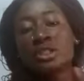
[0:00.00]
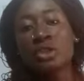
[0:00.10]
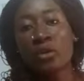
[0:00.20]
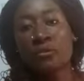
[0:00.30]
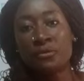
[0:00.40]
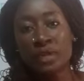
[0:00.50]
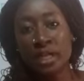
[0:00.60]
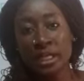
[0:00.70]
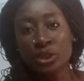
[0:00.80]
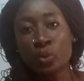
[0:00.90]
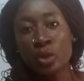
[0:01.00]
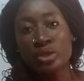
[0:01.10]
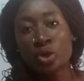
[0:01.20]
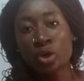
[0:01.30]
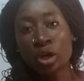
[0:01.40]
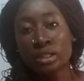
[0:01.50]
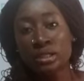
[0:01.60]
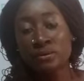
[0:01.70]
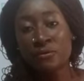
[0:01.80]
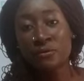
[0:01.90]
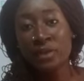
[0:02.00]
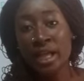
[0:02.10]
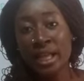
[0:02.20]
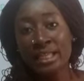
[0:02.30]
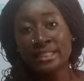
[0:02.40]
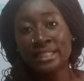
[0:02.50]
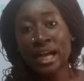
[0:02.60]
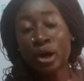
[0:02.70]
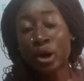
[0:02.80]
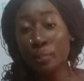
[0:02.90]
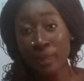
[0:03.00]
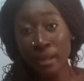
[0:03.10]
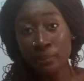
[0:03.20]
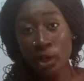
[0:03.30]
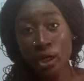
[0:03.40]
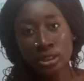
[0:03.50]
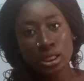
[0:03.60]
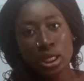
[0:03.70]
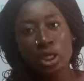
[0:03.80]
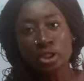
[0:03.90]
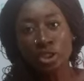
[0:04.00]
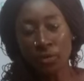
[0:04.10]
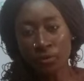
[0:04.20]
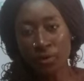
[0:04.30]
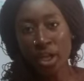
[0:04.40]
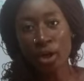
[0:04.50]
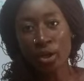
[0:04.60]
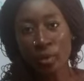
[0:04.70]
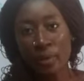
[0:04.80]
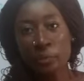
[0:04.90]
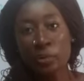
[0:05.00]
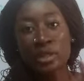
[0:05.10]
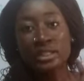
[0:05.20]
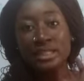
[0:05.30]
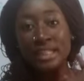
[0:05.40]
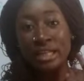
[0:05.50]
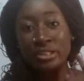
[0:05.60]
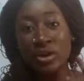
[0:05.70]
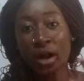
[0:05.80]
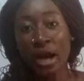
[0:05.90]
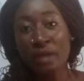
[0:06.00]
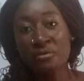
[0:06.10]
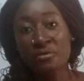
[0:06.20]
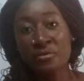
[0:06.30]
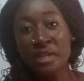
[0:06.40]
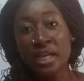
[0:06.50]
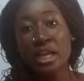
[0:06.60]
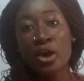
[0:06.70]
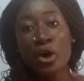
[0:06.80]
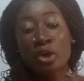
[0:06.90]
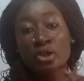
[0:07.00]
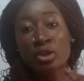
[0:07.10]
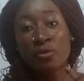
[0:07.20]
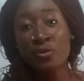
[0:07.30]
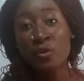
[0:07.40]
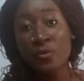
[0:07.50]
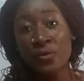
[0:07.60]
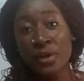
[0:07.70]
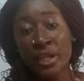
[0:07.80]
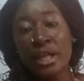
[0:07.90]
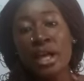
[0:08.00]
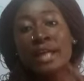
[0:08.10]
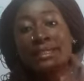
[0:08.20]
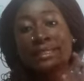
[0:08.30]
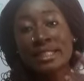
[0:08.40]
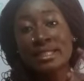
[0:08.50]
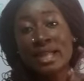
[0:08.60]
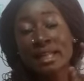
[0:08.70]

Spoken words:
your flay, you want to cut flay either or peplon, your flay or your peplon, either your half flay or your full flay. This